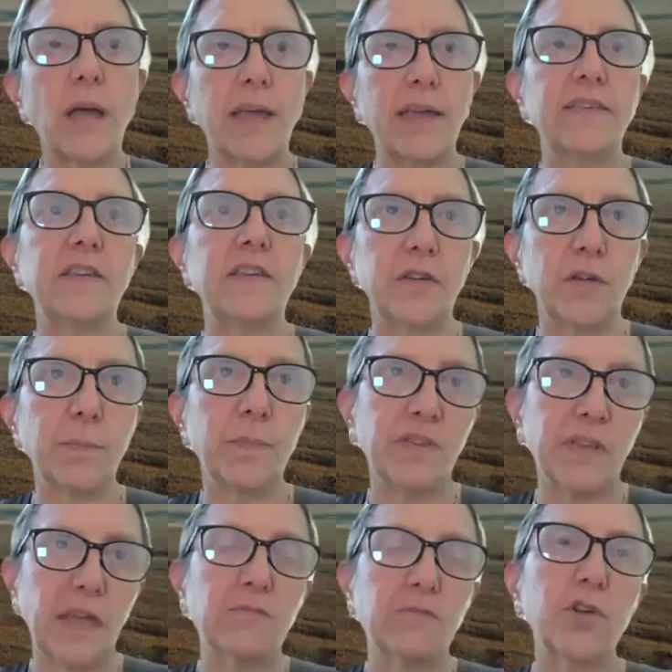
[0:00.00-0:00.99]

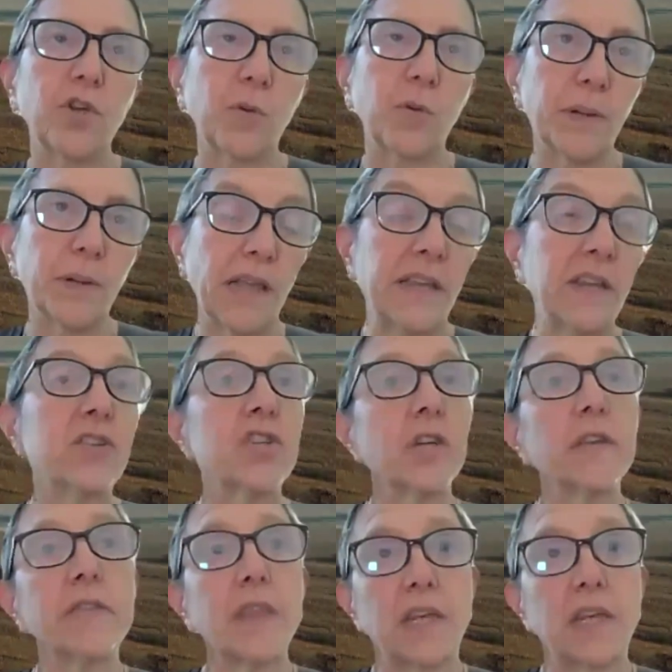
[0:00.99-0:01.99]
82% renewable
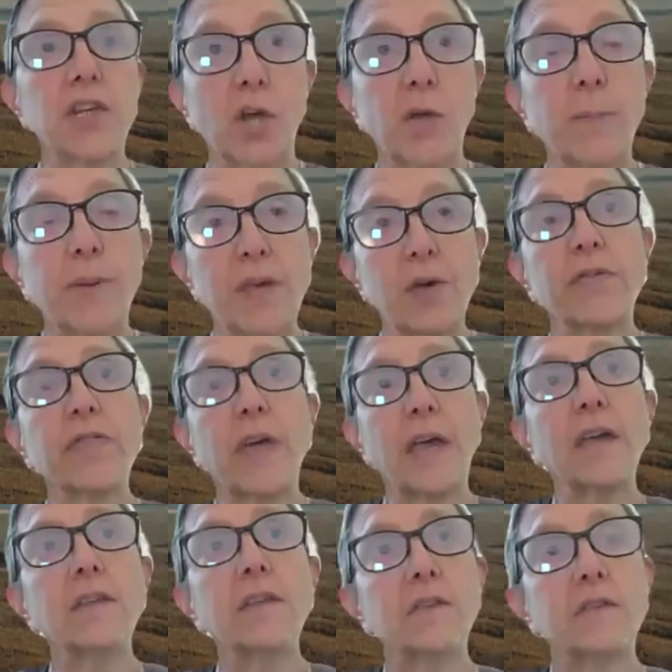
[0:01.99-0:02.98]
energy and then go beyond
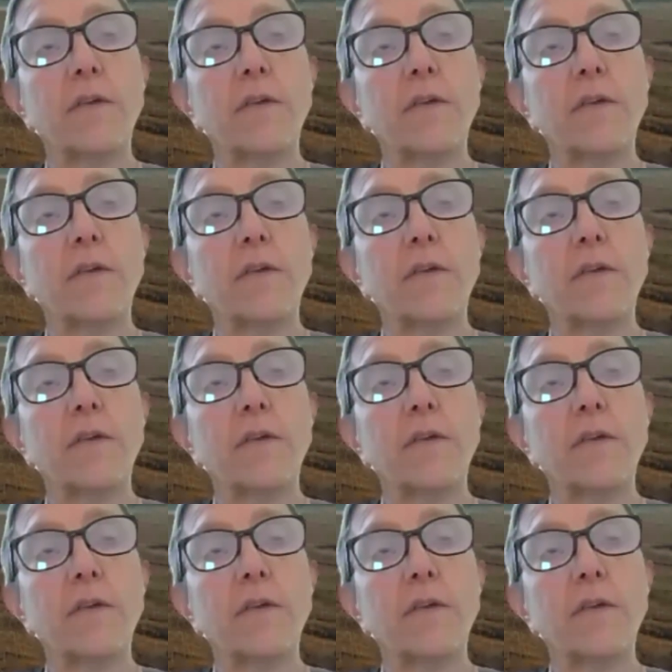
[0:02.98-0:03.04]
that,